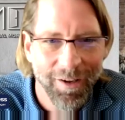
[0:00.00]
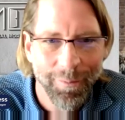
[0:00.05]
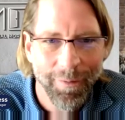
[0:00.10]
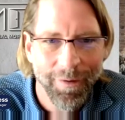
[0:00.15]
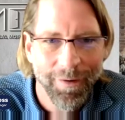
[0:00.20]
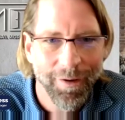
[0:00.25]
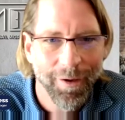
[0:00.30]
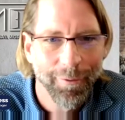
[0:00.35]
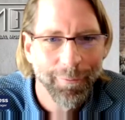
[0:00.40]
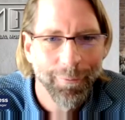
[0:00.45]
It's
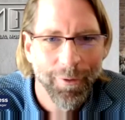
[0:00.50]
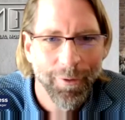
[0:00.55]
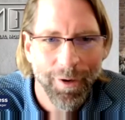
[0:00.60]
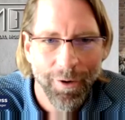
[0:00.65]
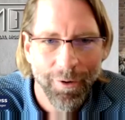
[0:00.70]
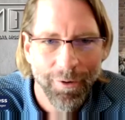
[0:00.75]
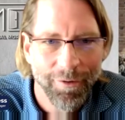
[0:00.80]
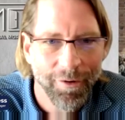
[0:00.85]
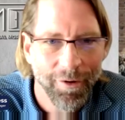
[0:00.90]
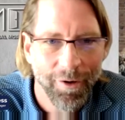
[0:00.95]
been done for
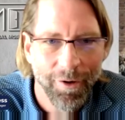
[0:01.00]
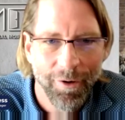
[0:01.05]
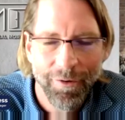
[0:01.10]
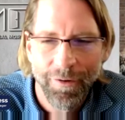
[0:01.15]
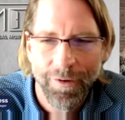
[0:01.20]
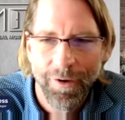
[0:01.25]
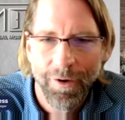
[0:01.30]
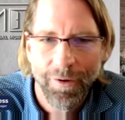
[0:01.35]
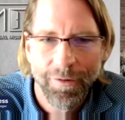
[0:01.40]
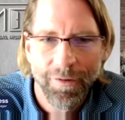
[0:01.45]
years and years
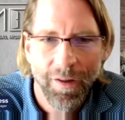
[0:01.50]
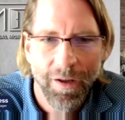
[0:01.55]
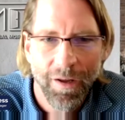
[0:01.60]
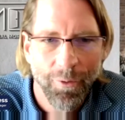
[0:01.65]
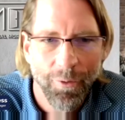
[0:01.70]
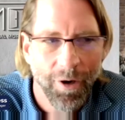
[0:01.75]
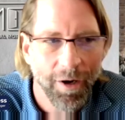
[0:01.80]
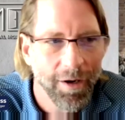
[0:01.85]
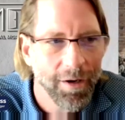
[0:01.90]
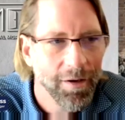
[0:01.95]
and years that
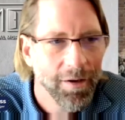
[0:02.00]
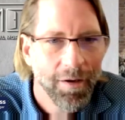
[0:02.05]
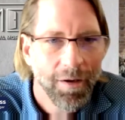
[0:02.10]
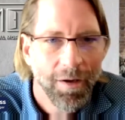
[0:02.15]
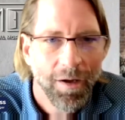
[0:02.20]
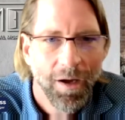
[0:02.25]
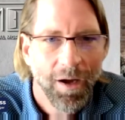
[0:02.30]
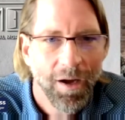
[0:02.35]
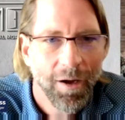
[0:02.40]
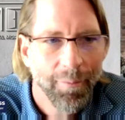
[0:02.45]
way,
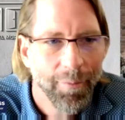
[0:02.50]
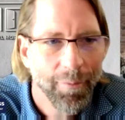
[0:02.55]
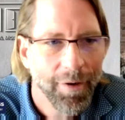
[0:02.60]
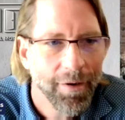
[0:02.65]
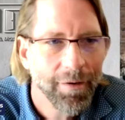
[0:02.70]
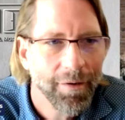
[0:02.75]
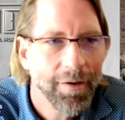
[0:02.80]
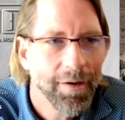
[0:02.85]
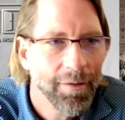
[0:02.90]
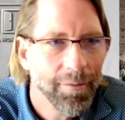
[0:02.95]

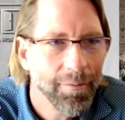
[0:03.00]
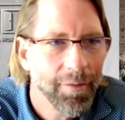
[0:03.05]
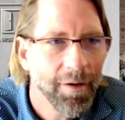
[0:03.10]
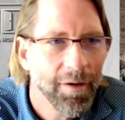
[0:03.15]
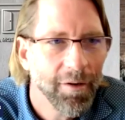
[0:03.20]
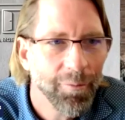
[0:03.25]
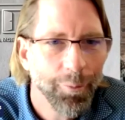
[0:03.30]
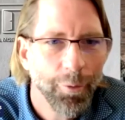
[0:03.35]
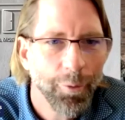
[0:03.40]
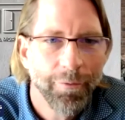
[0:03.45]
and
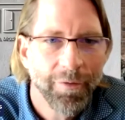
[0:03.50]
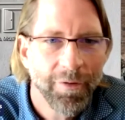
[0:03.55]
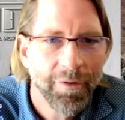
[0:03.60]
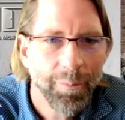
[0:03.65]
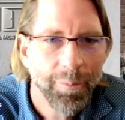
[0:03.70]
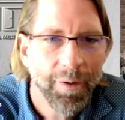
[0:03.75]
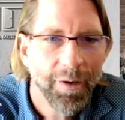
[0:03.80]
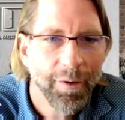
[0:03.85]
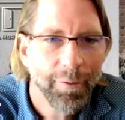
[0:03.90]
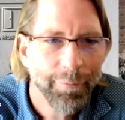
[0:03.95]
has proven
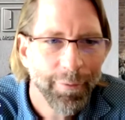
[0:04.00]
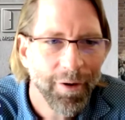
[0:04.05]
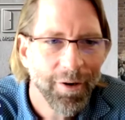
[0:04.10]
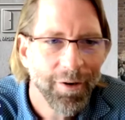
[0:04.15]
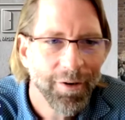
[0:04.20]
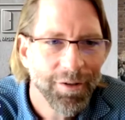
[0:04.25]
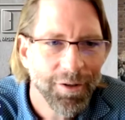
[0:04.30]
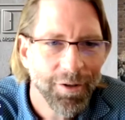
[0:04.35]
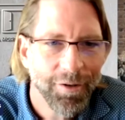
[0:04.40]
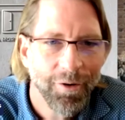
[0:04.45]
to be a
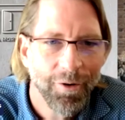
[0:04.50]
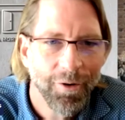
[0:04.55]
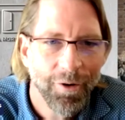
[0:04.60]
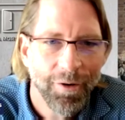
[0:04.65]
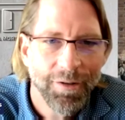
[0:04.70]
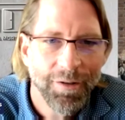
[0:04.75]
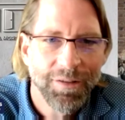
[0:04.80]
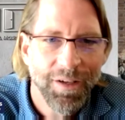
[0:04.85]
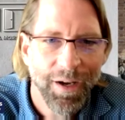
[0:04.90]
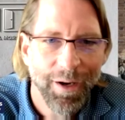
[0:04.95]
very
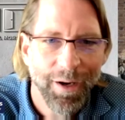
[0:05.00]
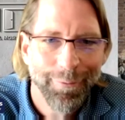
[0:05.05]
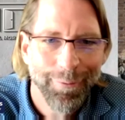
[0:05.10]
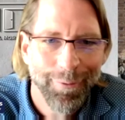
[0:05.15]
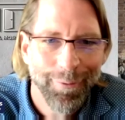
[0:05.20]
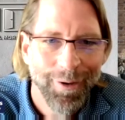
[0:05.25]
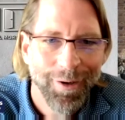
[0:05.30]
secure and safe